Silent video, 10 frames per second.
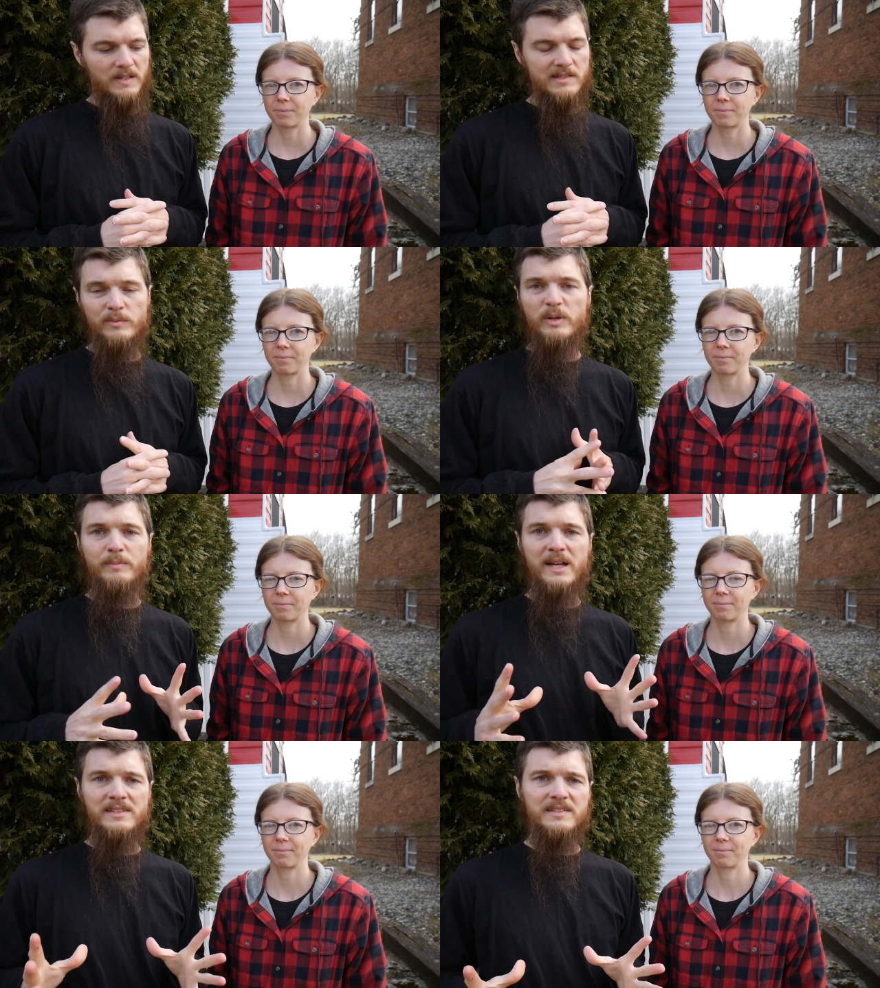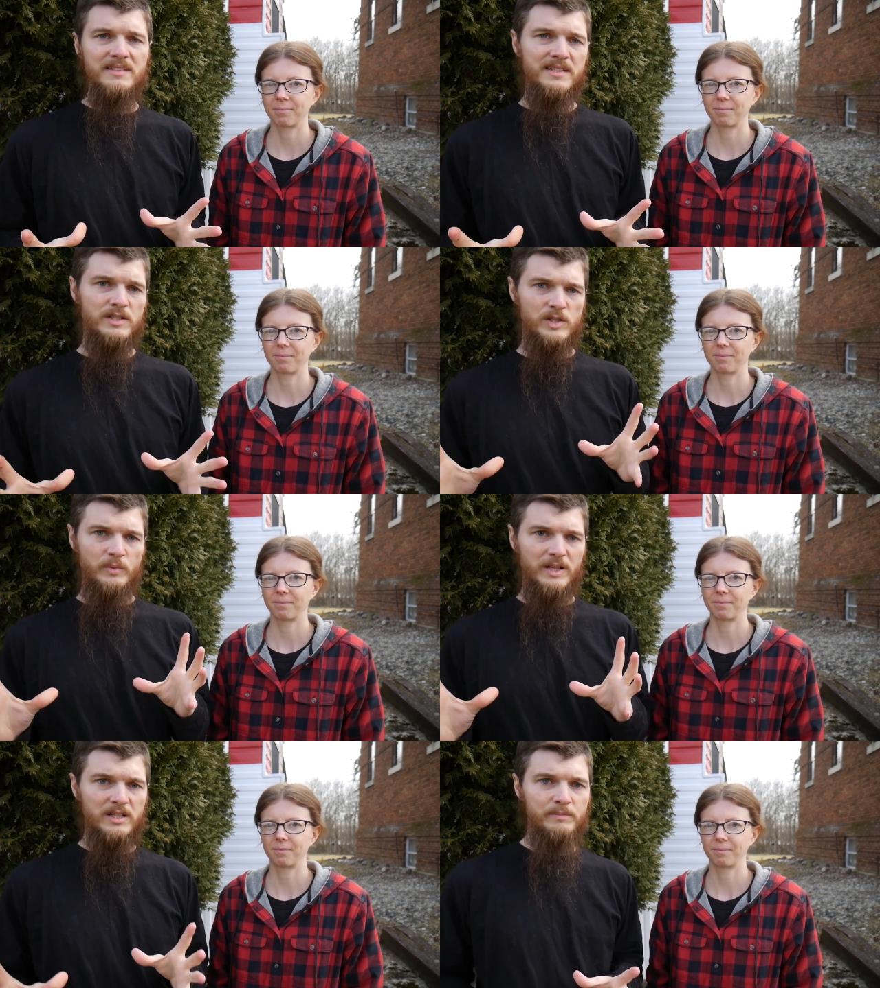Speaker 1: So we made the
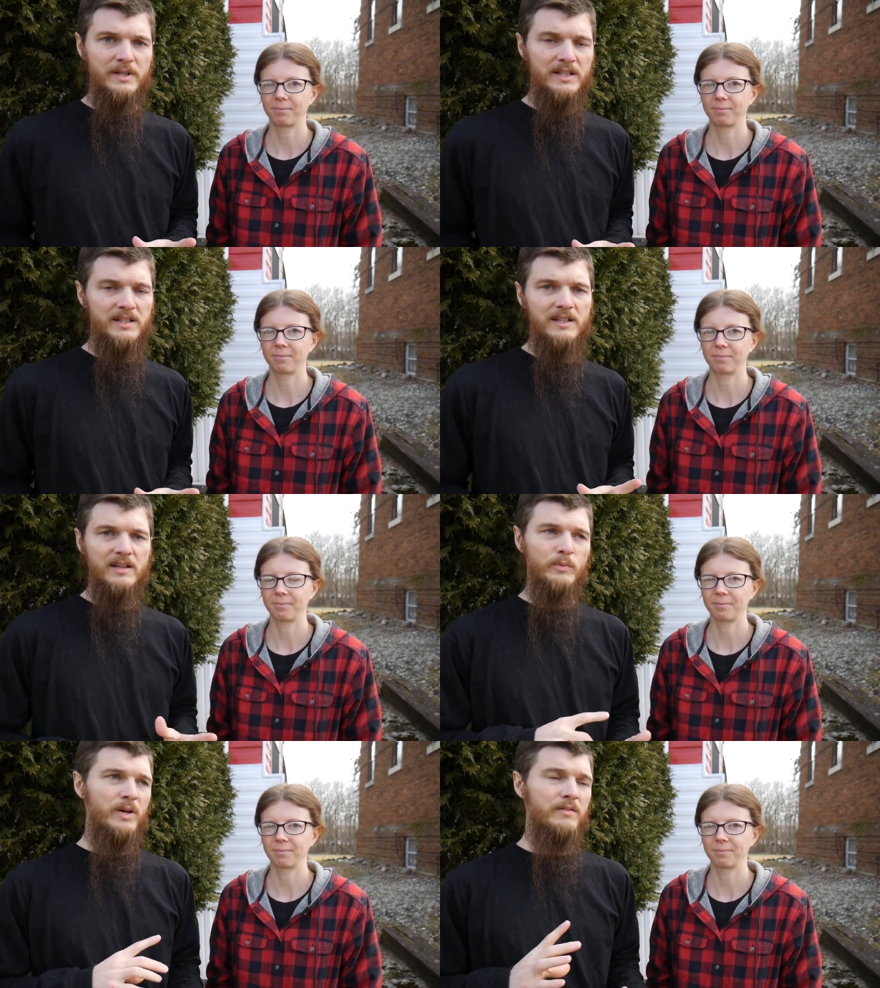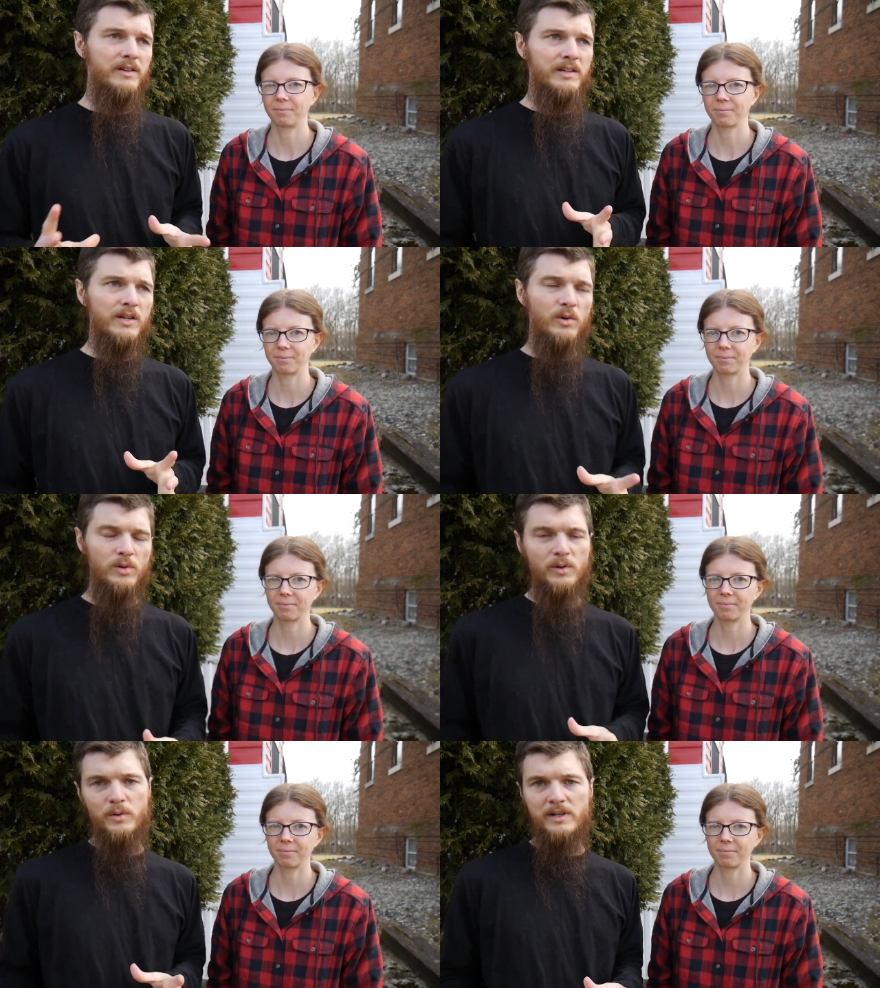decision, we committed, and we are very
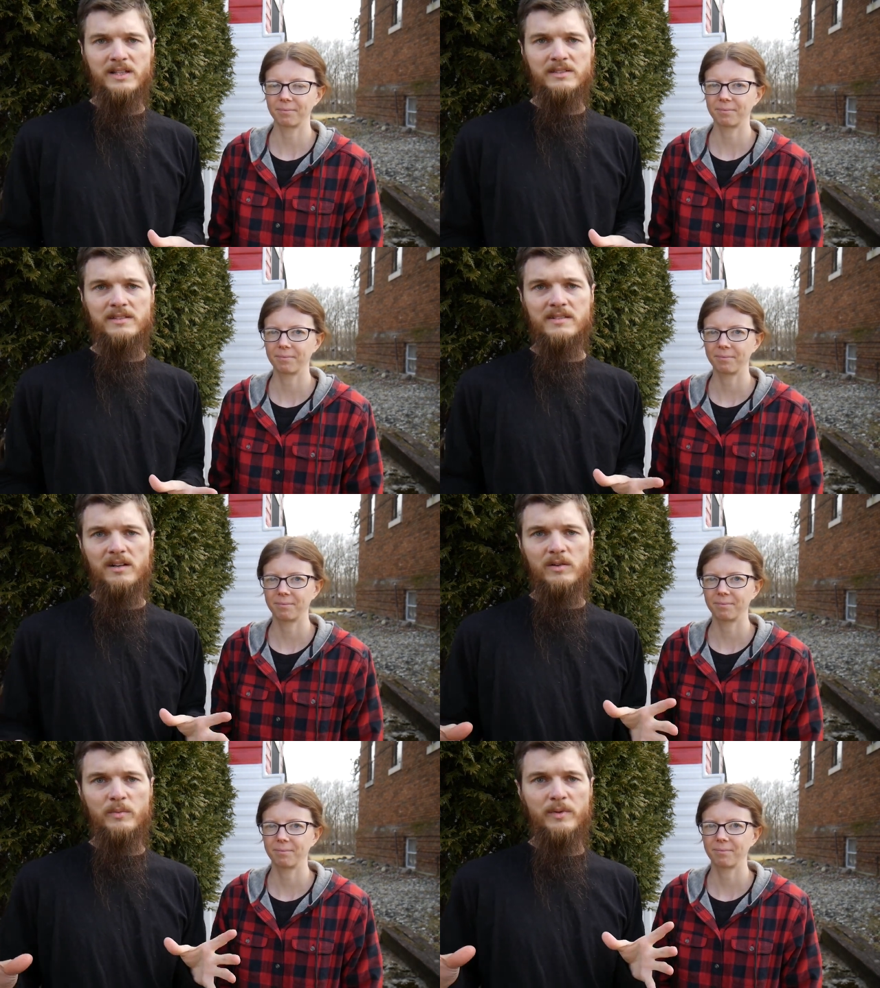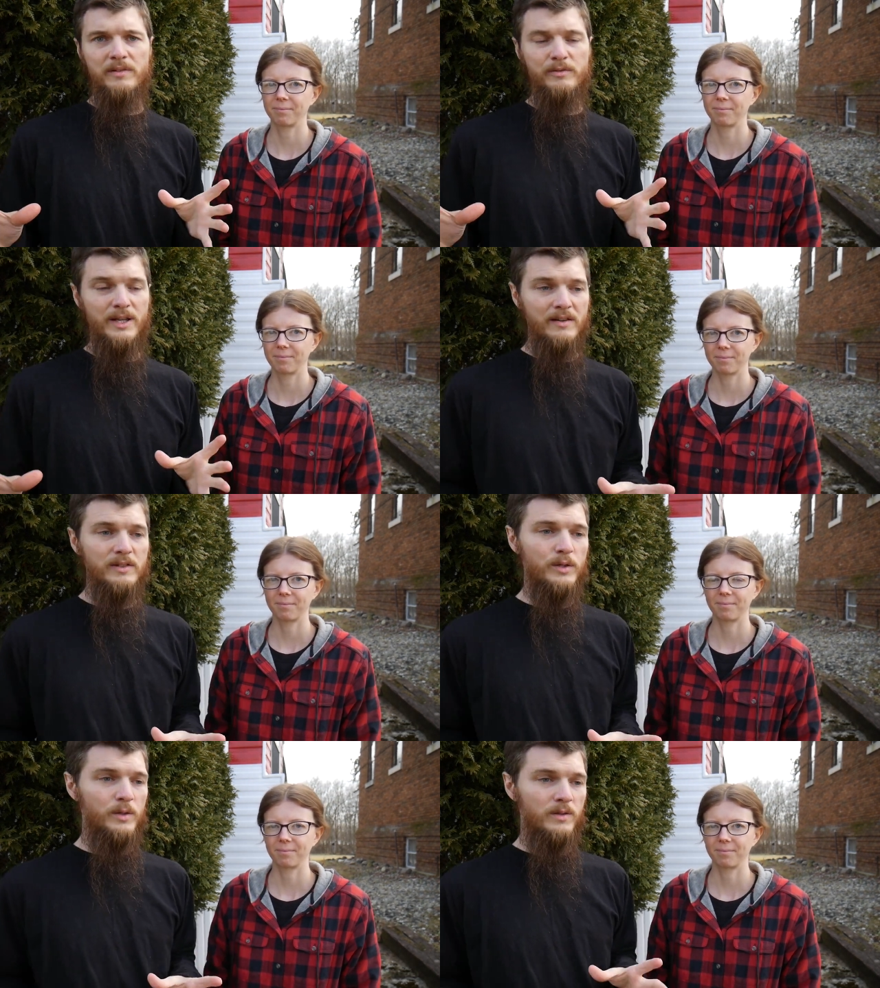goal oriented. So we, if we have
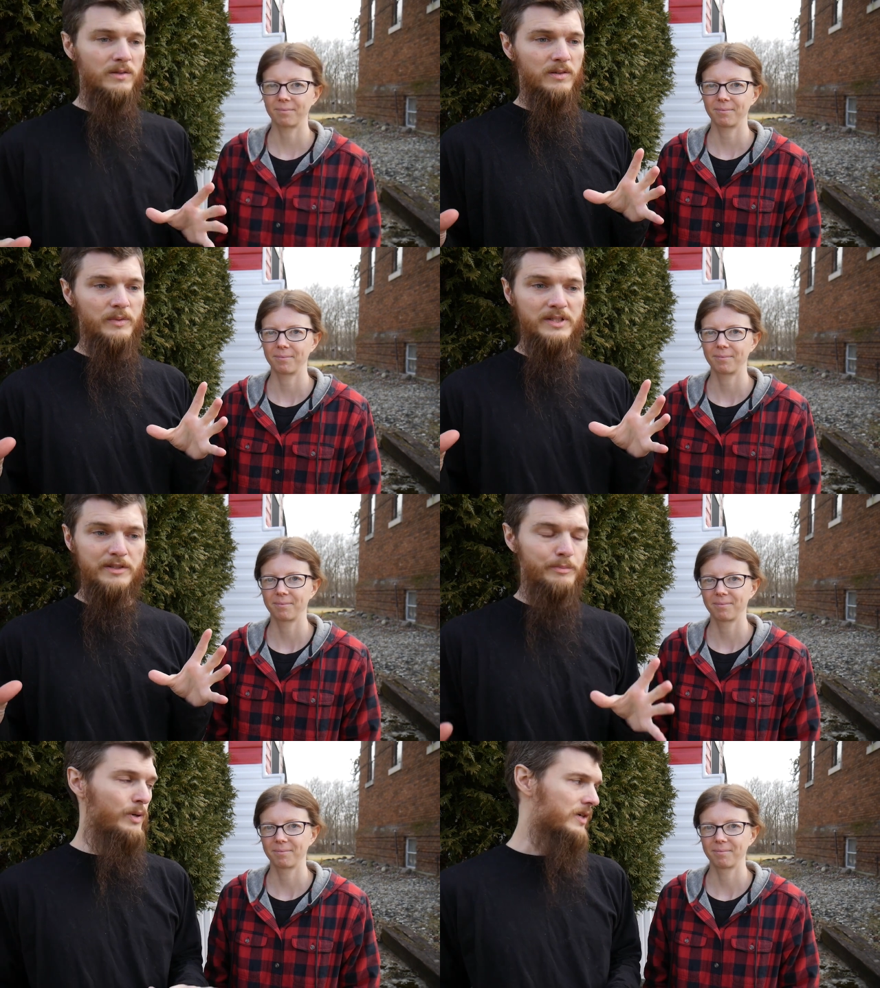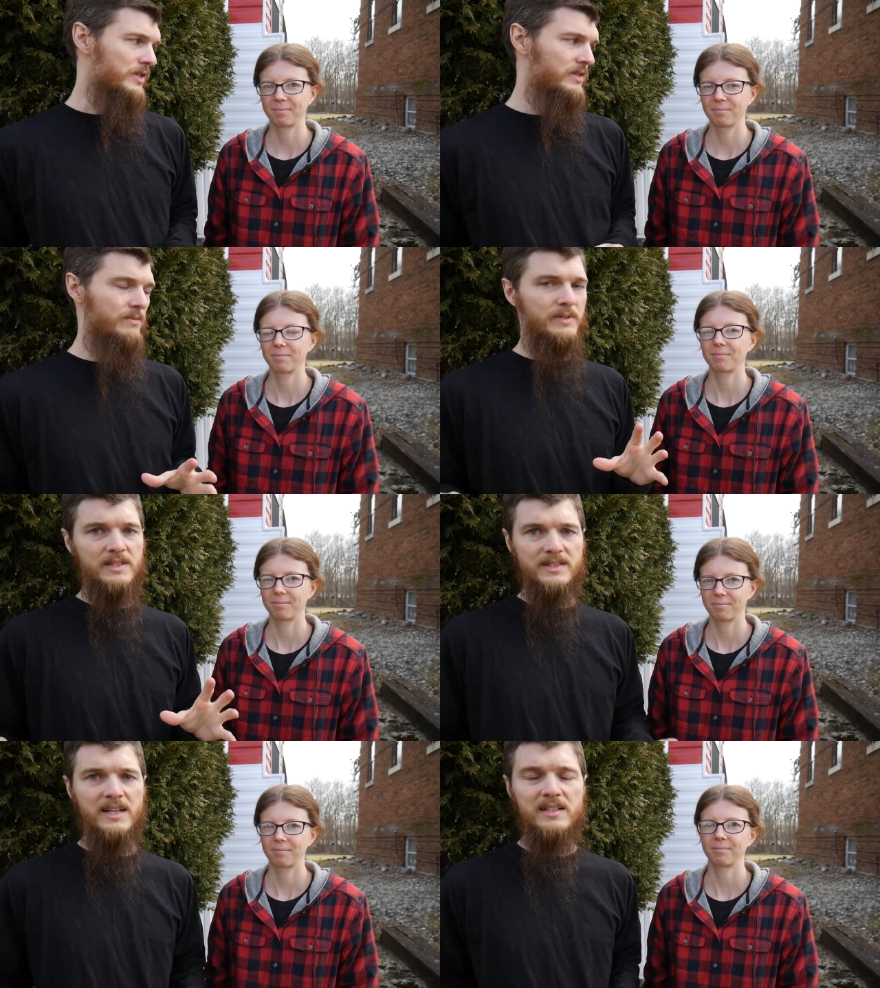a goal, we just push, we
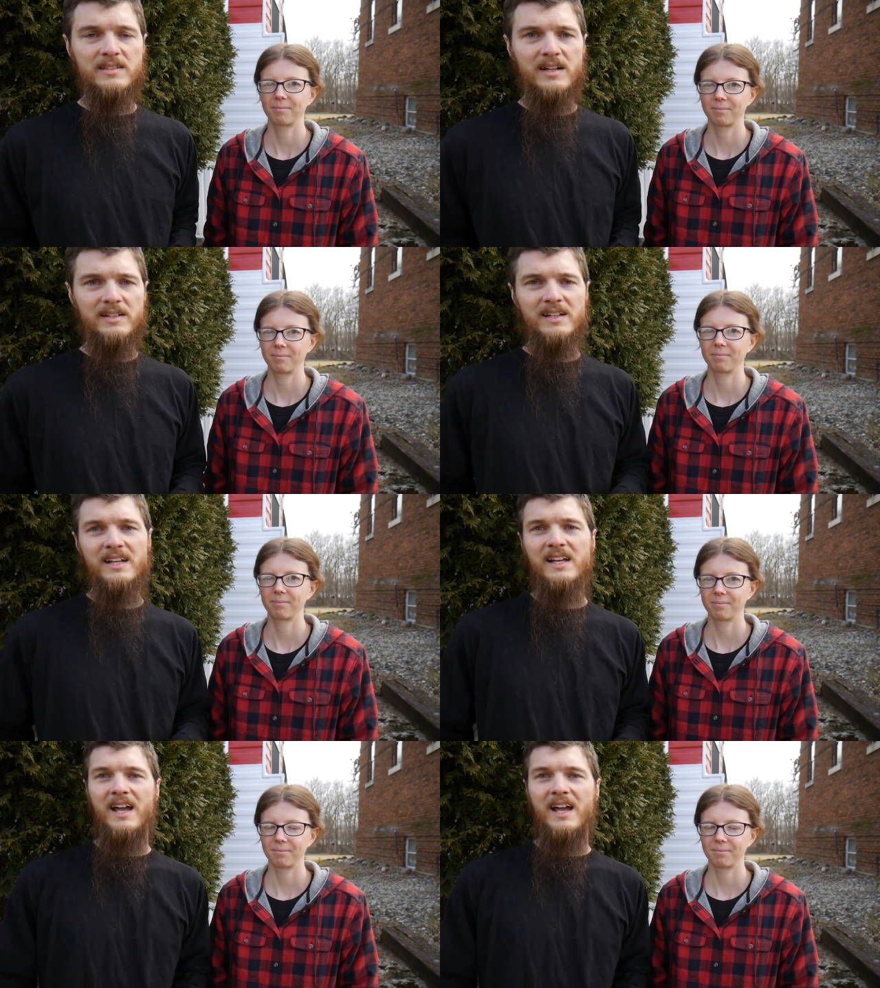just get it done.